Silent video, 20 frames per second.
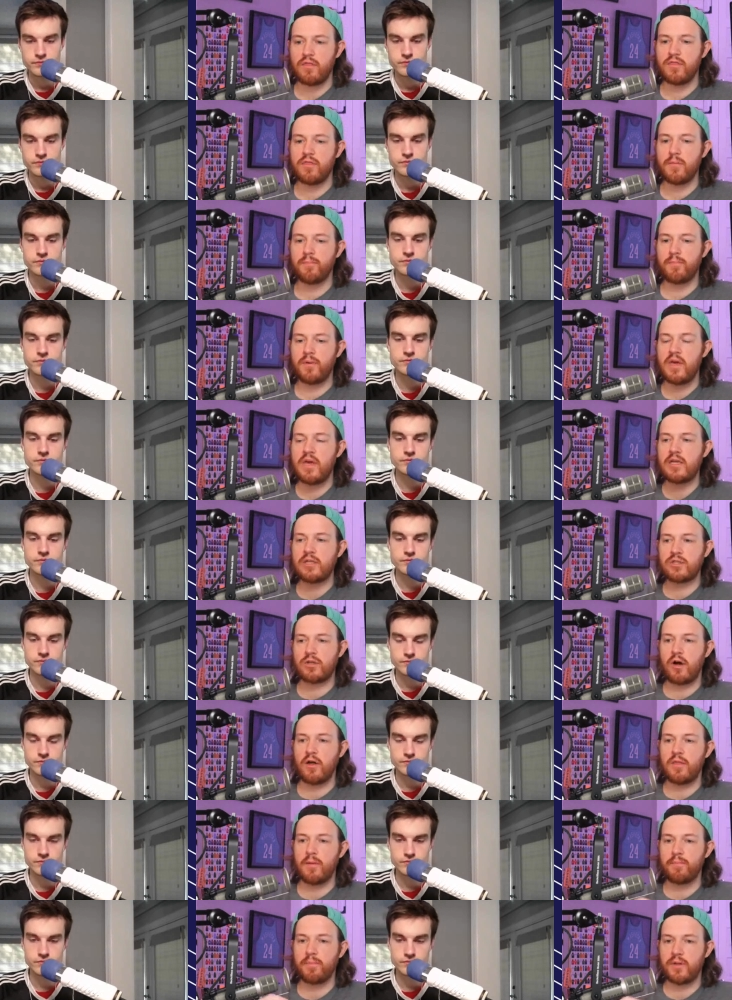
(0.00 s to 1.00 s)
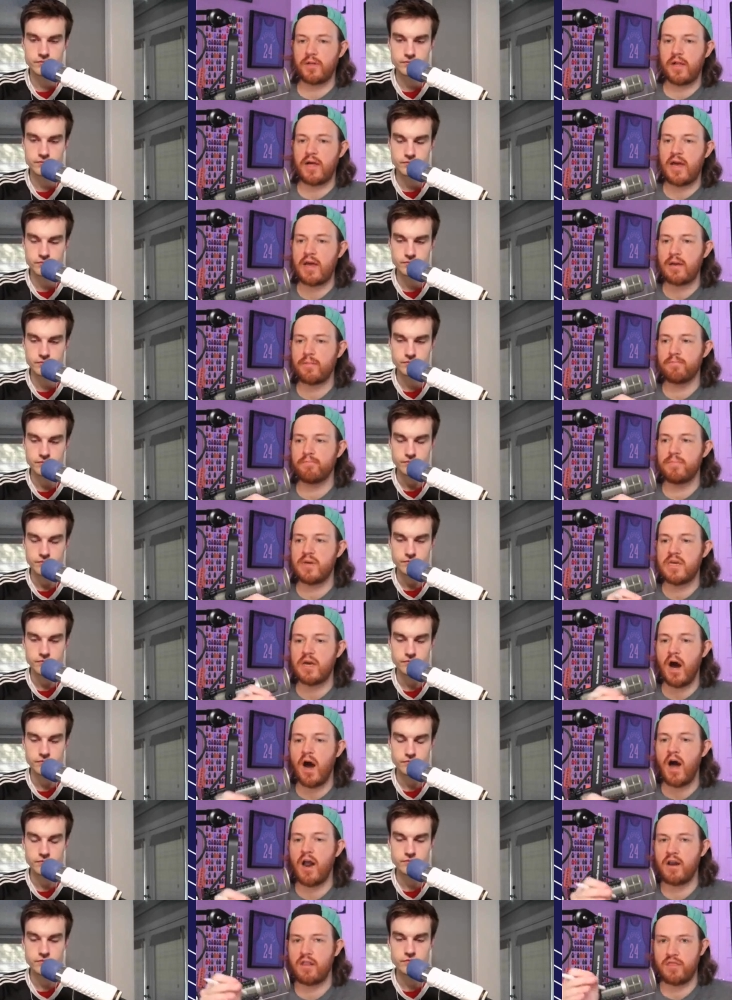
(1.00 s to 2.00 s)
Speaker 1: the play
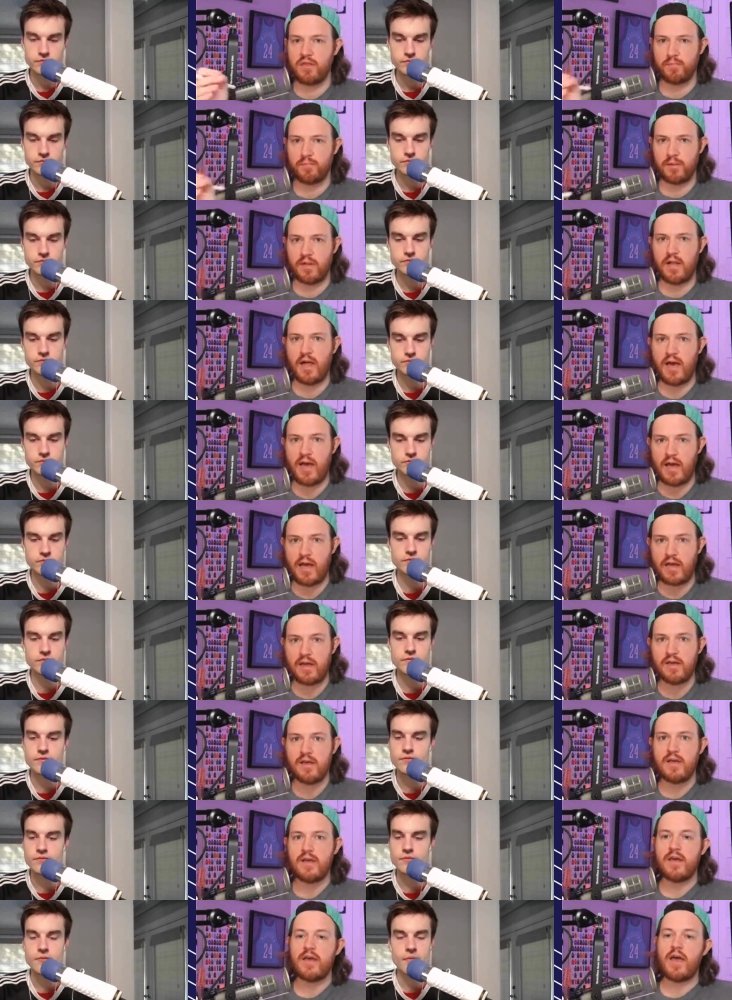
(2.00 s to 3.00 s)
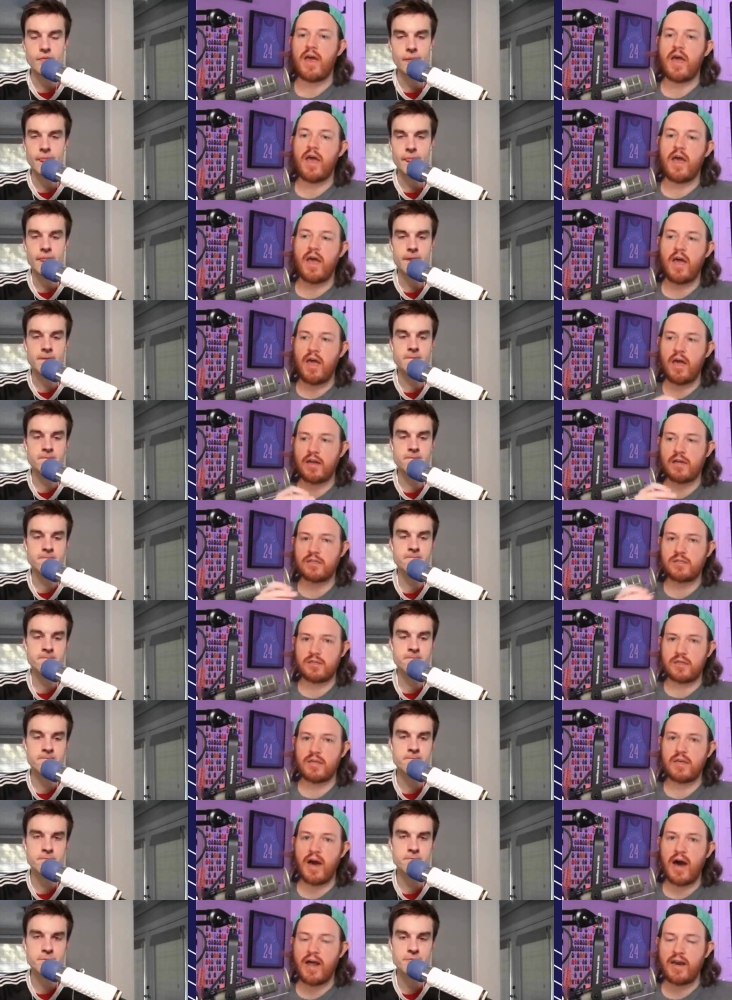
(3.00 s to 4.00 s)
beyond the play and
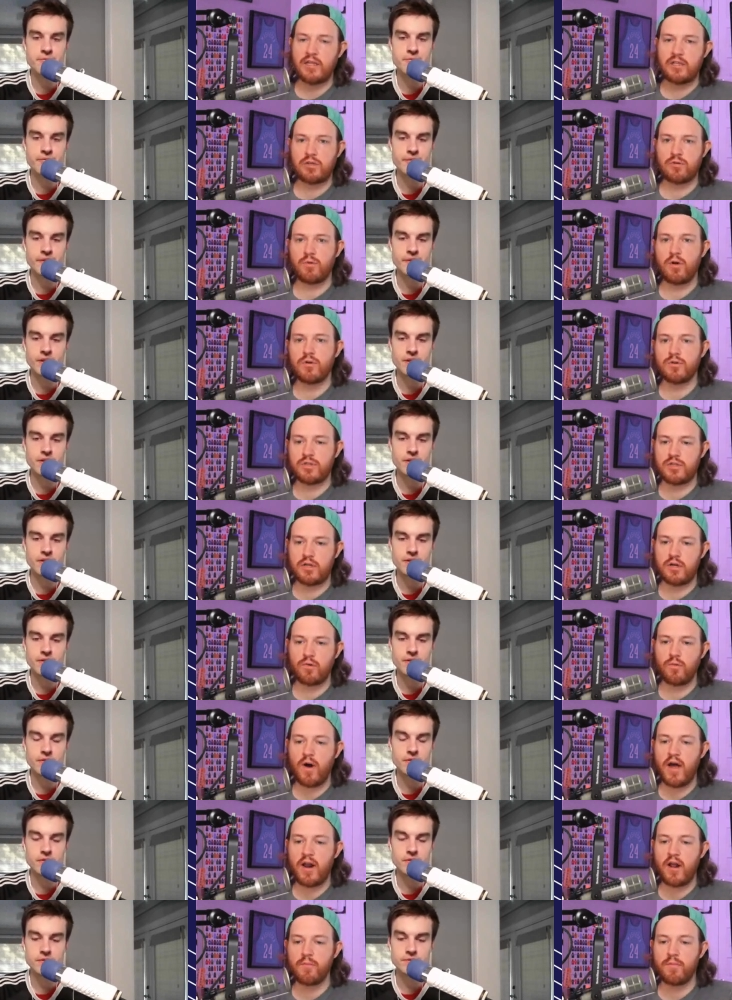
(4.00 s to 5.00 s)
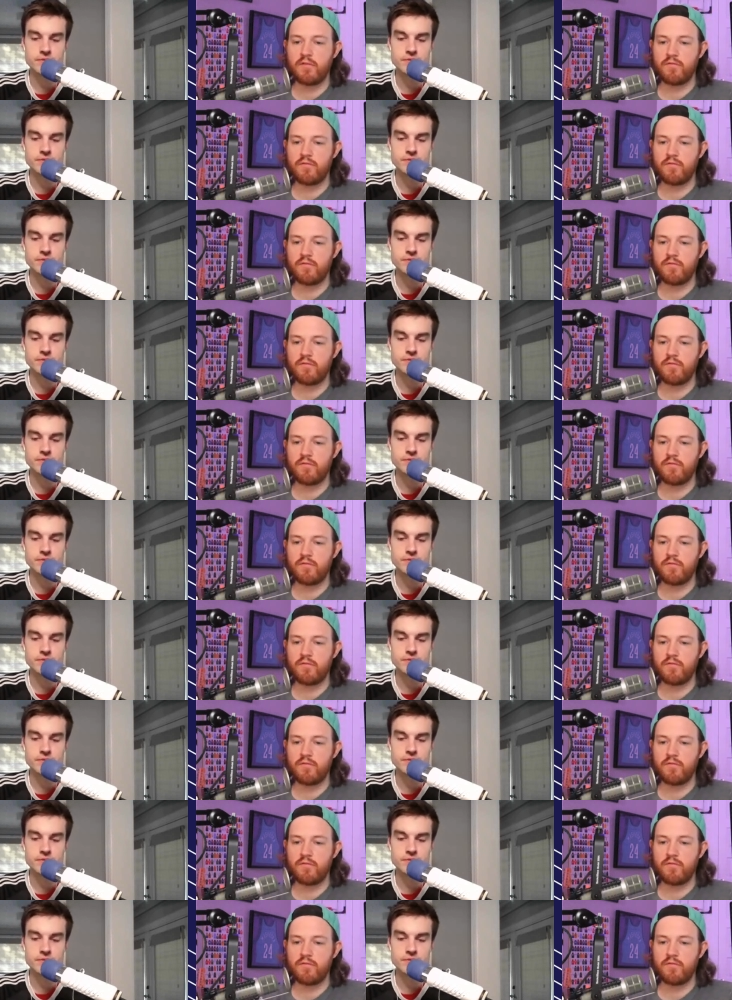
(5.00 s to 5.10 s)
got it to Rozier wide open